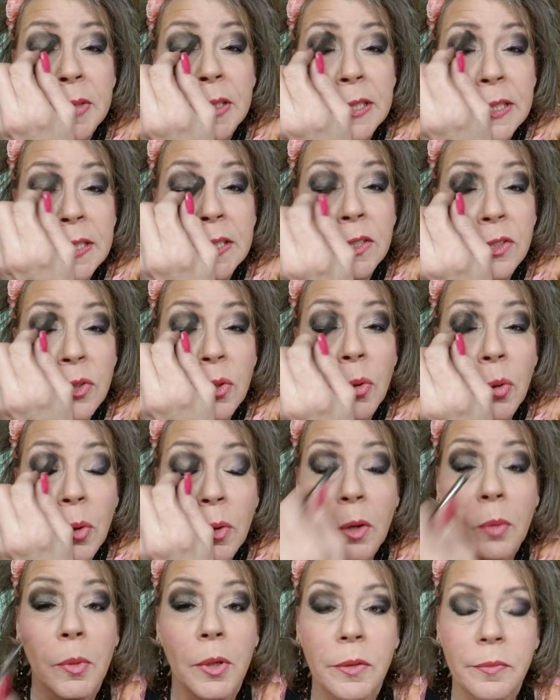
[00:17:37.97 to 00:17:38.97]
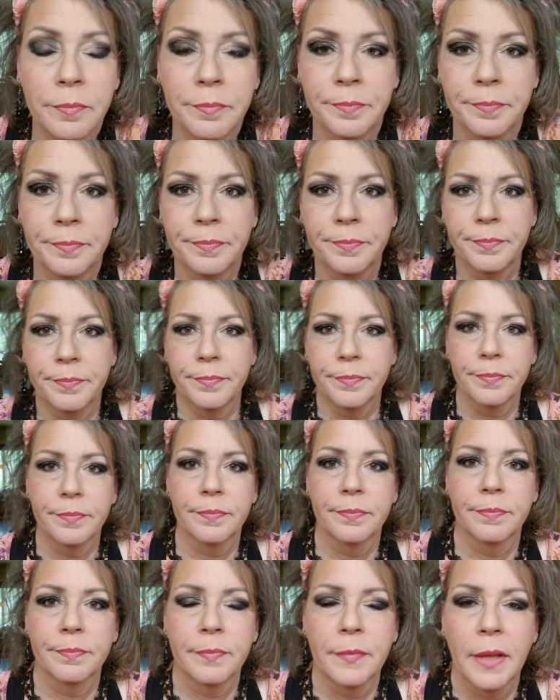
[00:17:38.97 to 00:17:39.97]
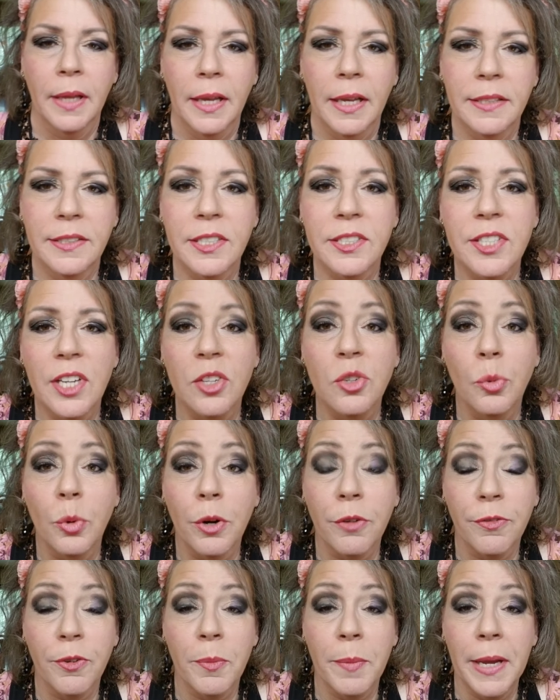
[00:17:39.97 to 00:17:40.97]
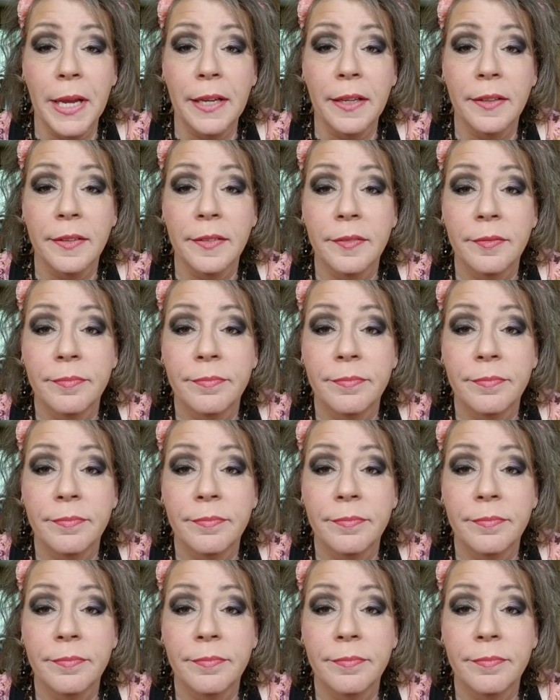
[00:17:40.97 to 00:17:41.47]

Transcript: I think it's horrible. It just doesn't work for me.